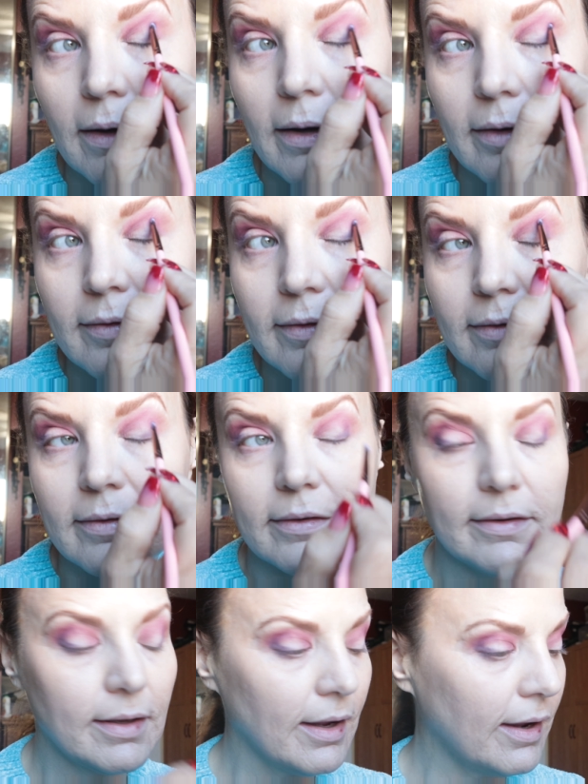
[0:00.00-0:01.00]
It's this
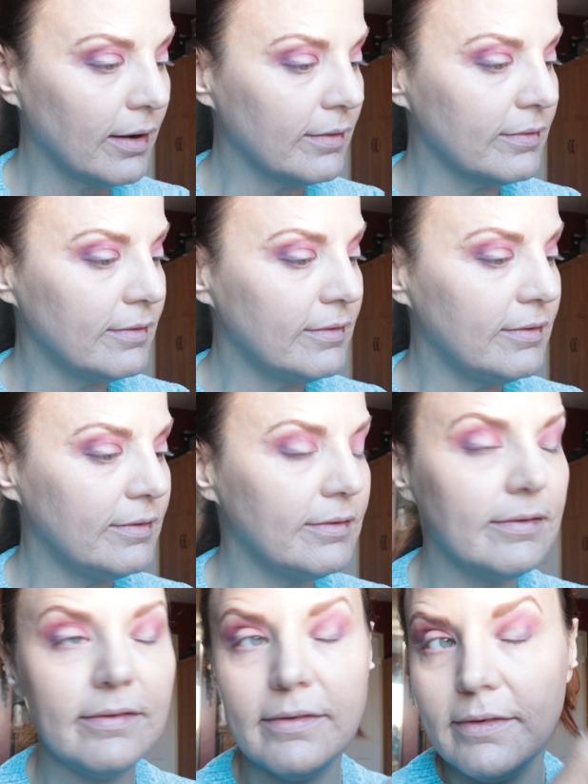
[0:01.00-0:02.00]
nice,
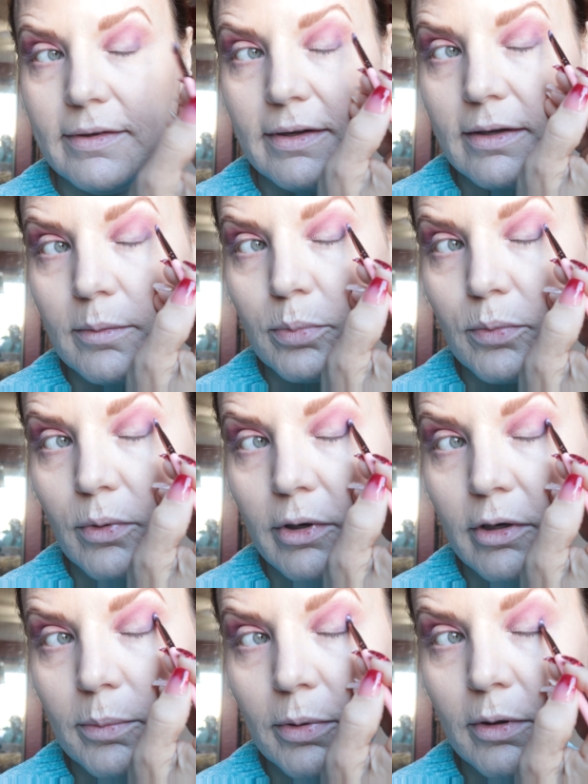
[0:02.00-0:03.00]
deep
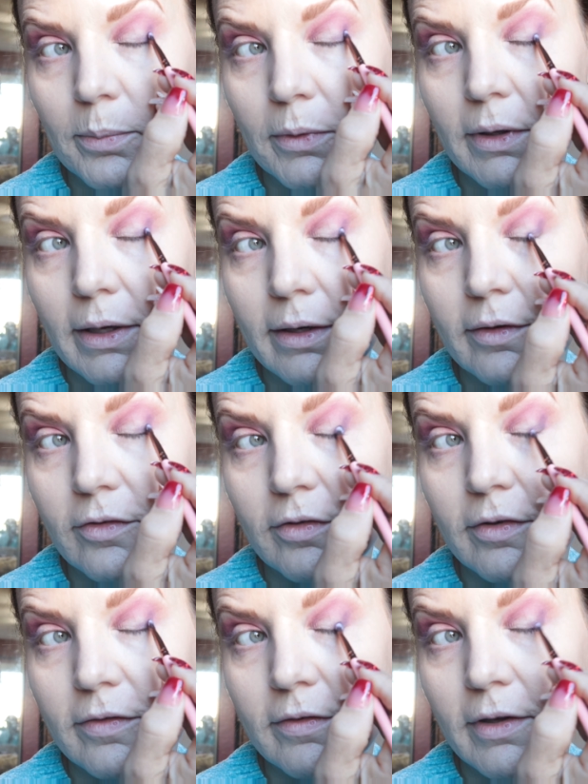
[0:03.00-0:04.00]
royal purple, and it's
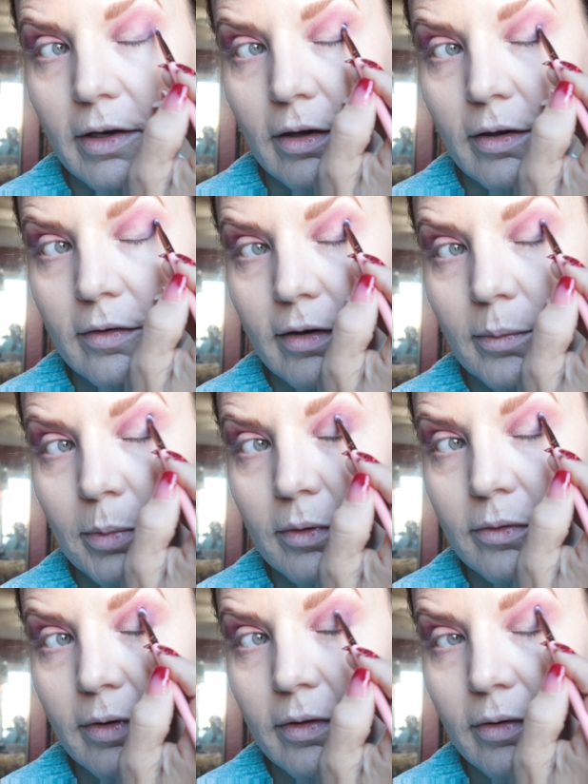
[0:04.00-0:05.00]
just sitting on top of
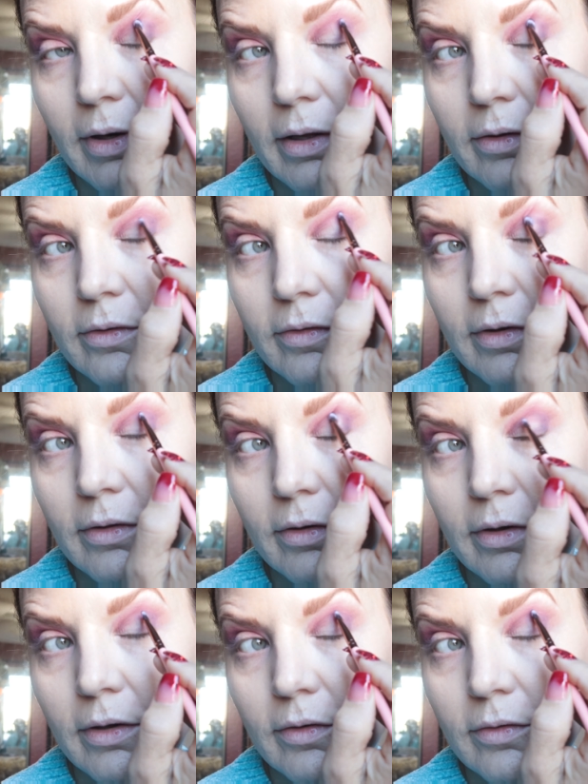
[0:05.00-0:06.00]
those other colors and
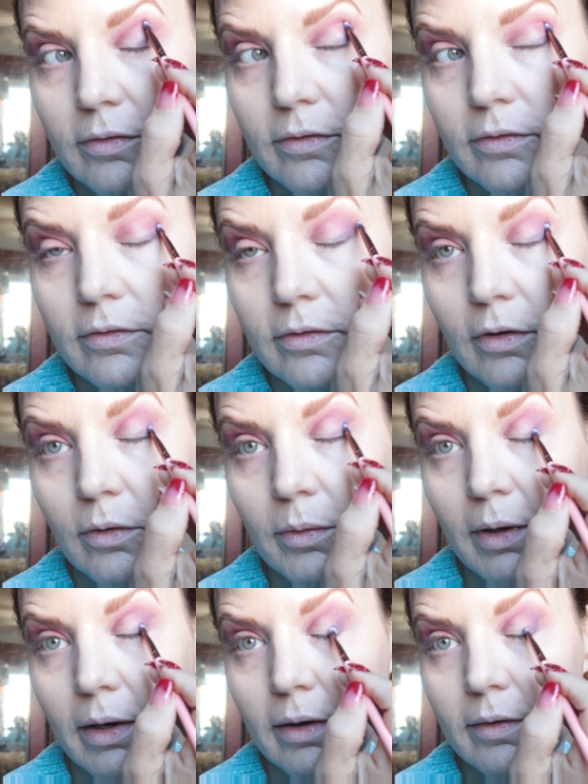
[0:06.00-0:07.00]
looking so
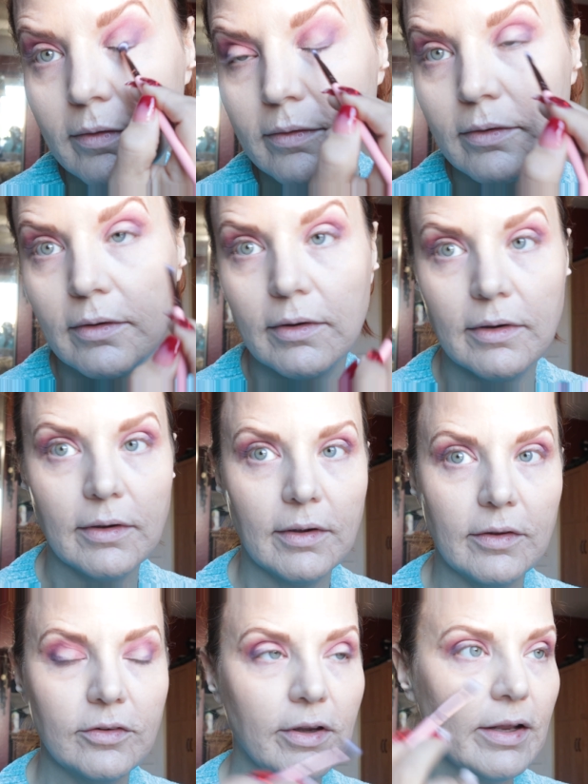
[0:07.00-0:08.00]
nice.
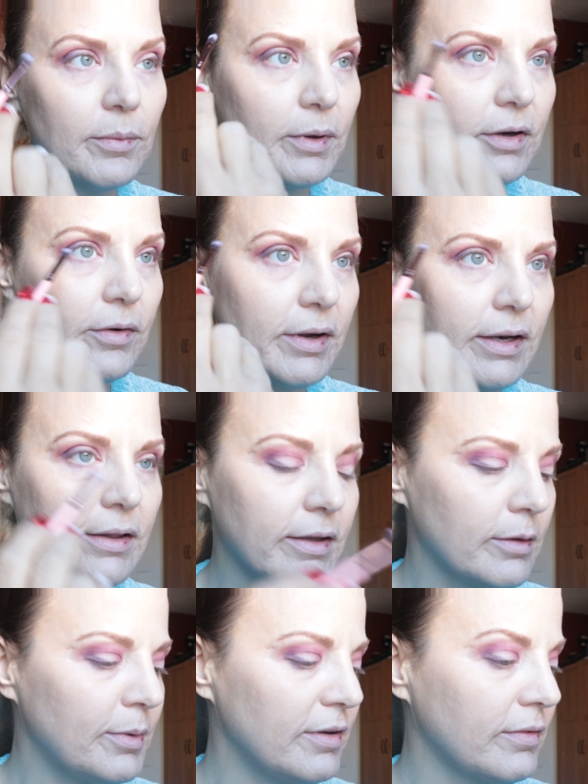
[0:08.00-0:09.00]
So you kind of want to create a
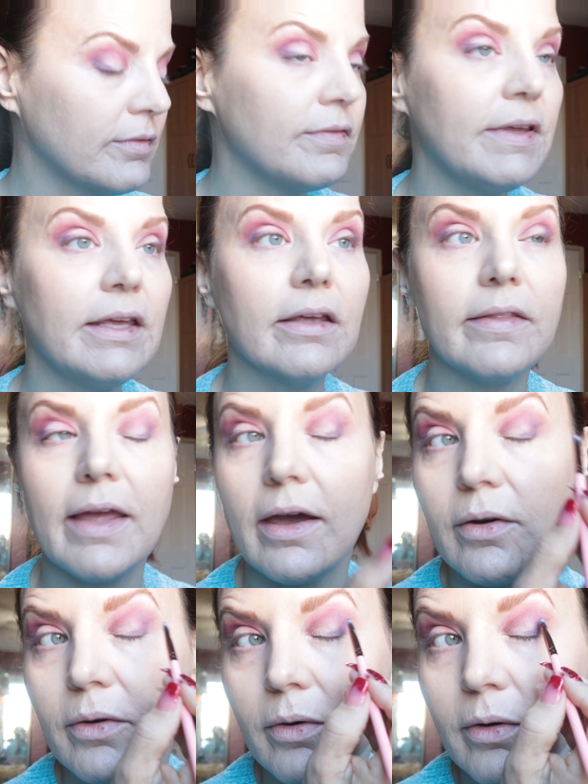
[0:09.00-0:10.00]
little bit of a V in the
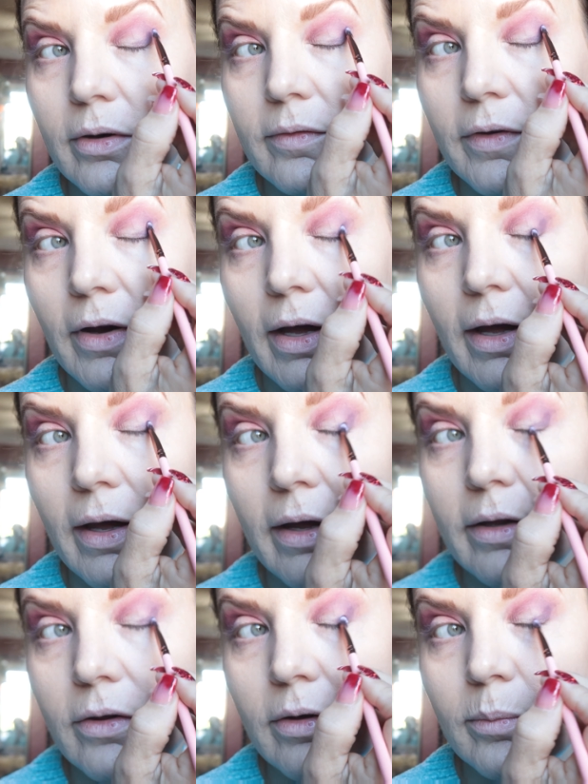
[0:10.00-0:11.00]
outer corner of your eye,
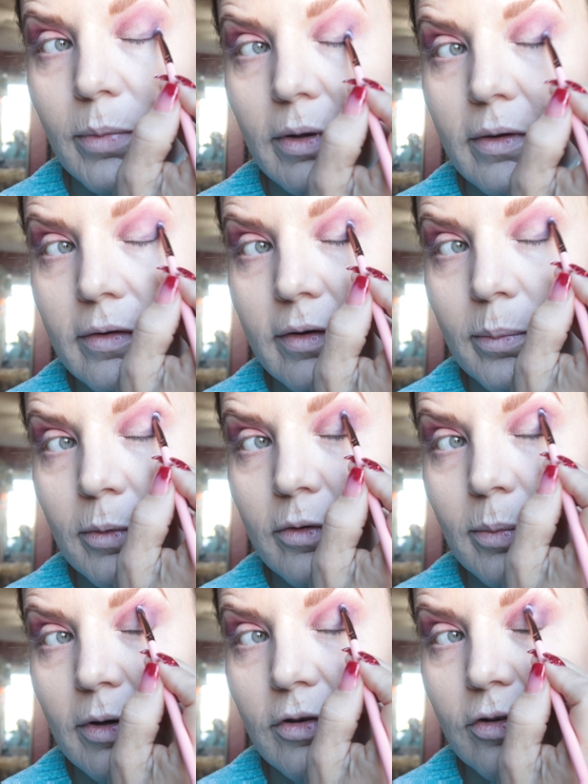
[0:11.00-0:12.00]
and you can build this up
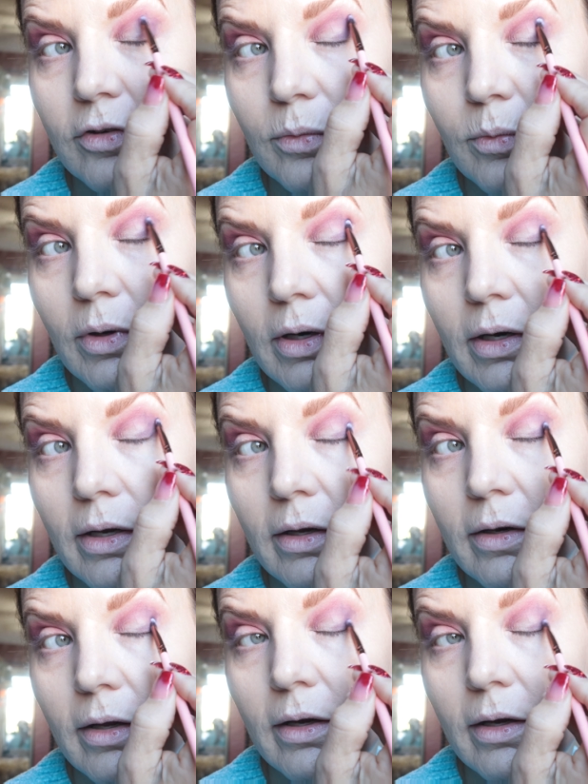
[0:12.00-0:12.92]
as much as you want.